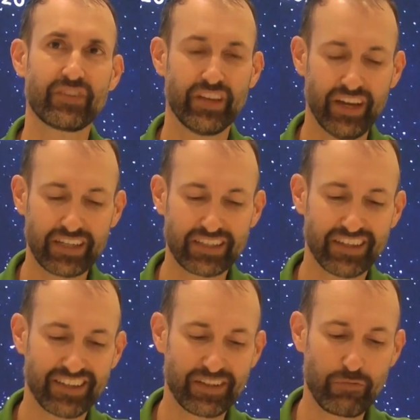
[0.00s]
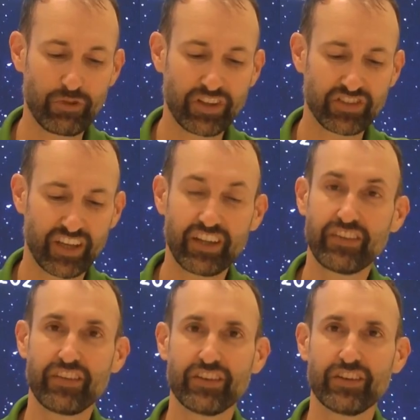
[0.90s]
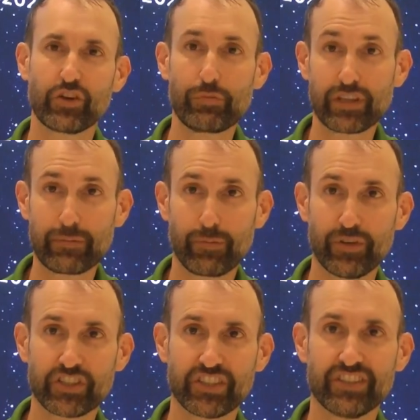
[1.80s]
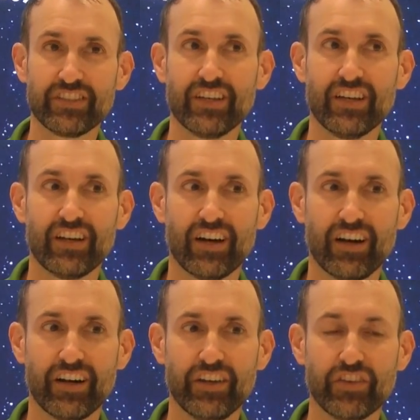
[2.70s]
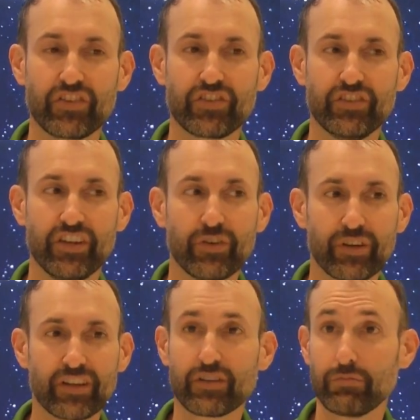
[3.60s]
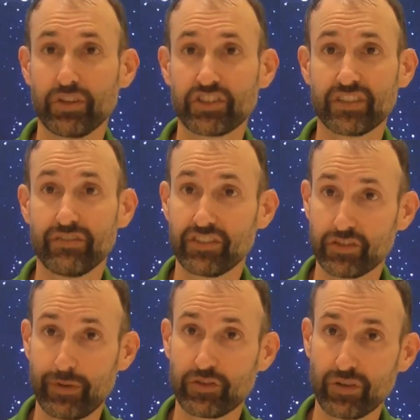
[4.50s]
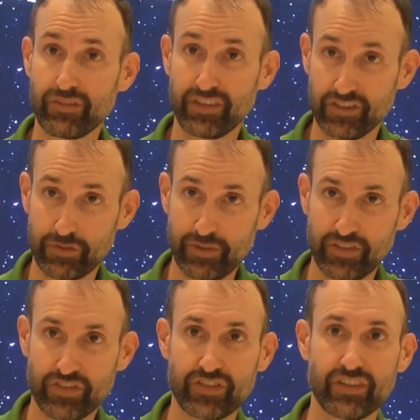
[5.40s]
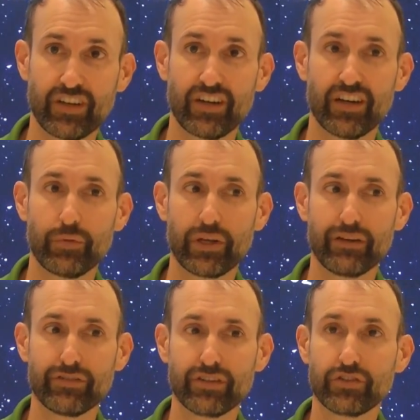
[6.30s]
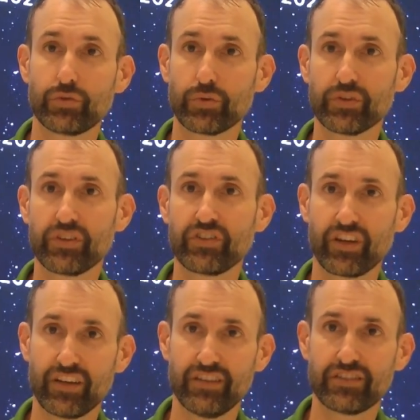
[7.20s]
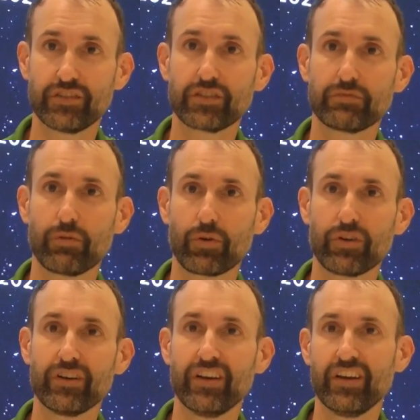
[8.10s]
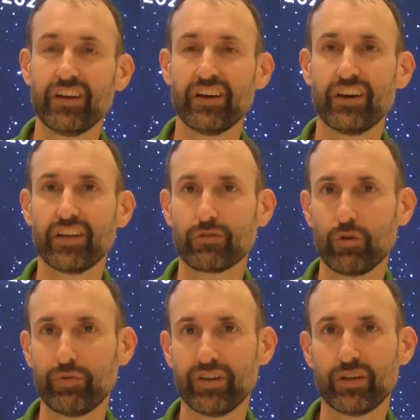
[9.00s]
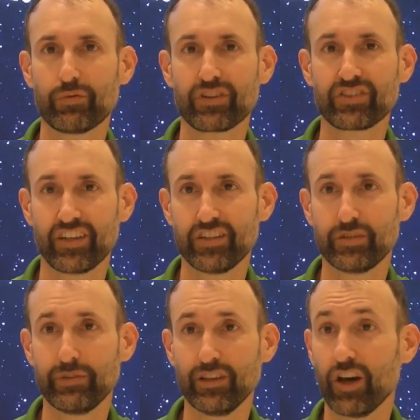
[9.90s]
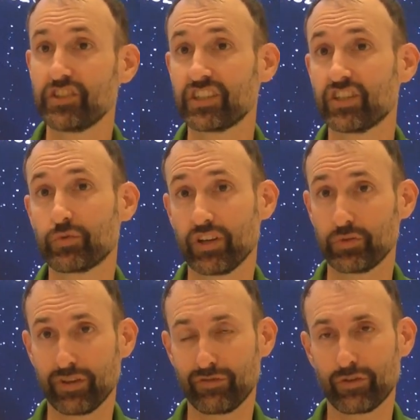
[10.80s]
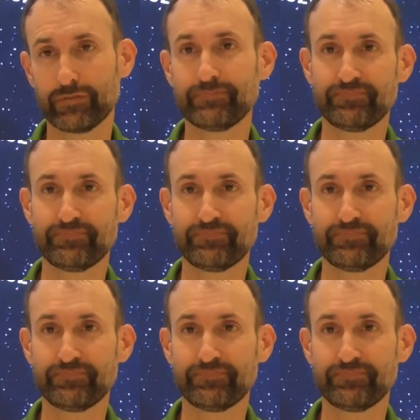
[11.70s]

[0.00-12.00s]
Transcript: Yeah, I'm really excited that the Europa-Clipper mission is nearing completion of its spacecraft instruments. We have a tour designed to explore Europa, and we're excited to be launching in 2024.